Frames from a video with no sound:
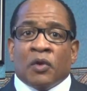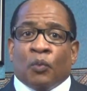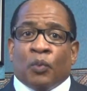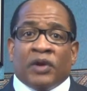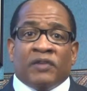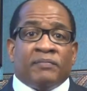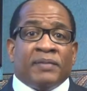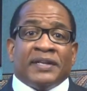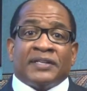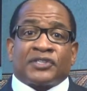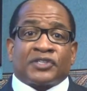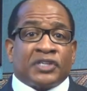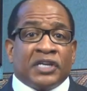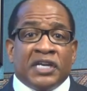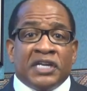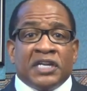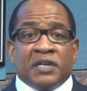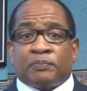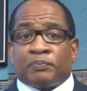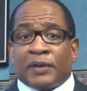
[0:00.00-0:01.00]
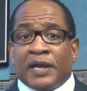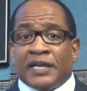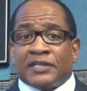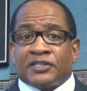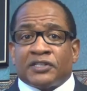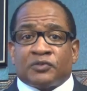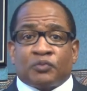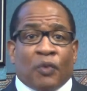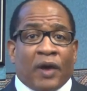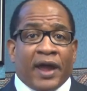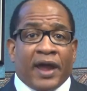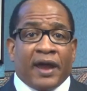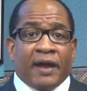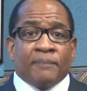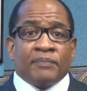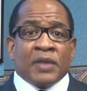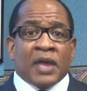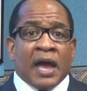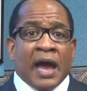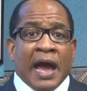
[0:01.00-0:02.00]
We've been seen in places
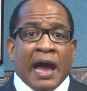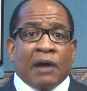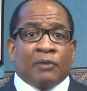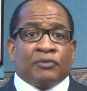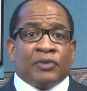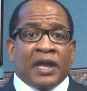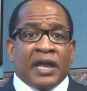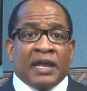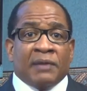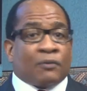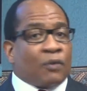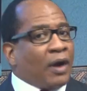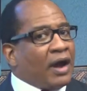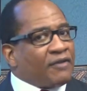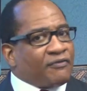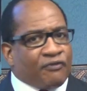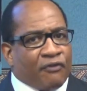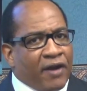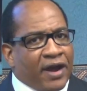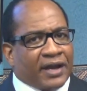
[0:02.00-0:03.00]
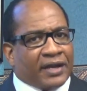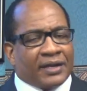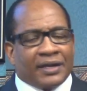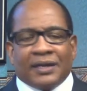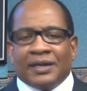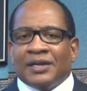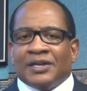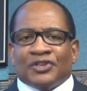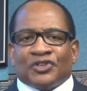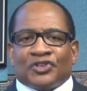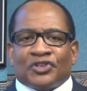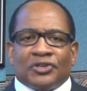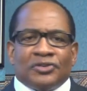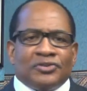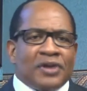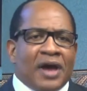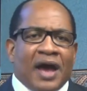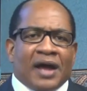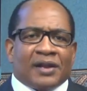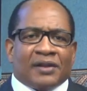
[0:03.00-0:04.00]
where our name, quite frankly,
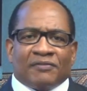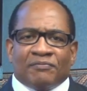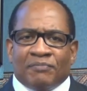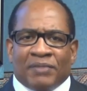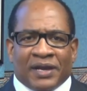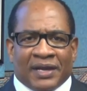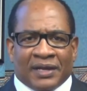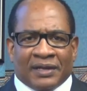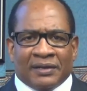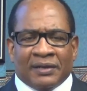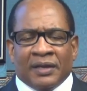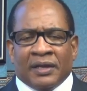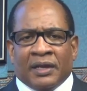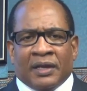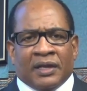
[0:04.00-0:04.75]
should not have been.